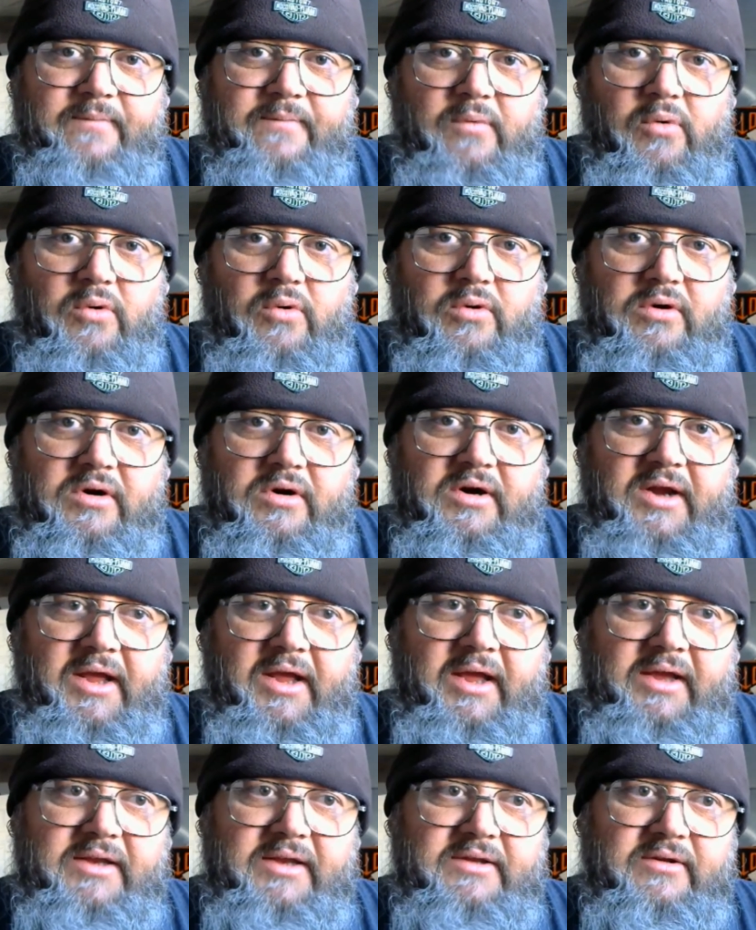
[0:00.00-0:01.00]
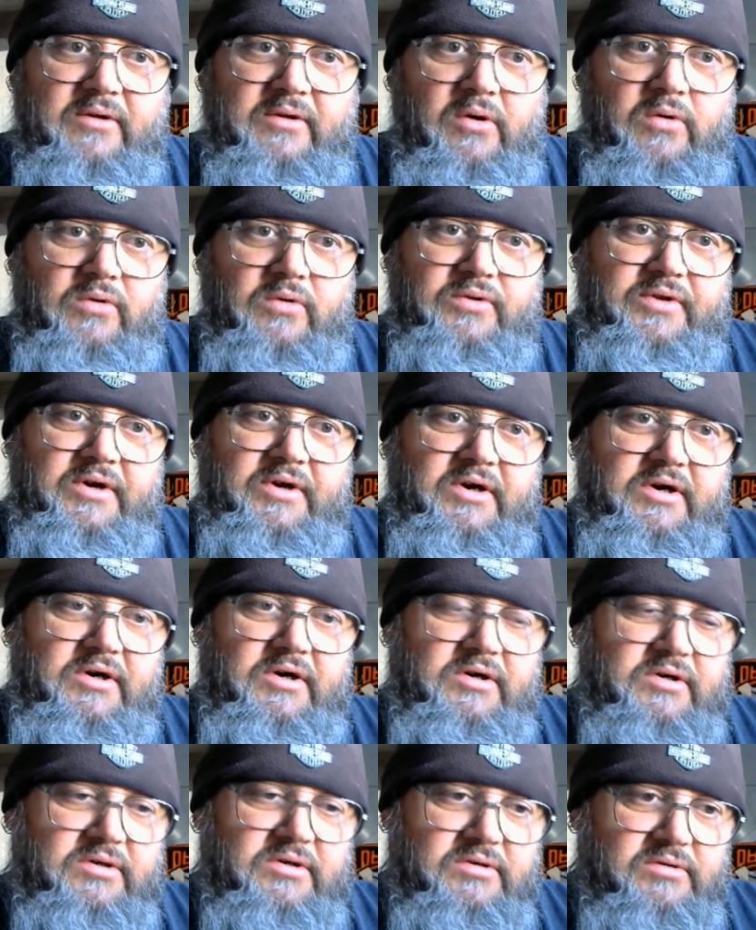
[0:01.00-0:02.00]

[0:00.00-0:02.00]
for 8 and older,